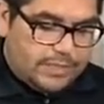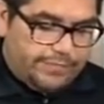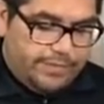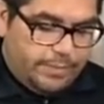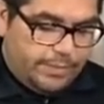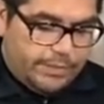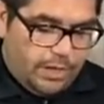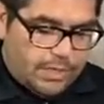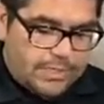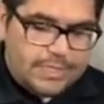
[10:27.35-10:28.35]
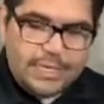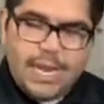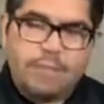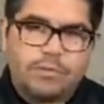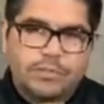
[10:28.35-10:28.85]
and female donkeys and
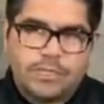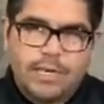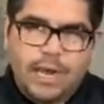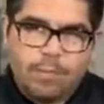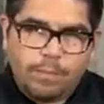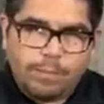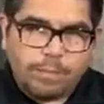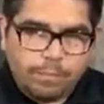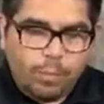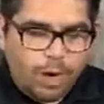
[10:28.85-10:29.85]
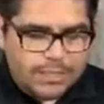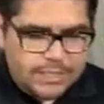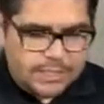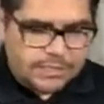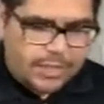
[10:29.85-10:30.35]
camels. Now, watch
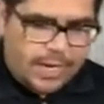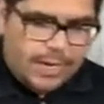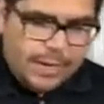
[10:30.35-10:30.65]
this, okay?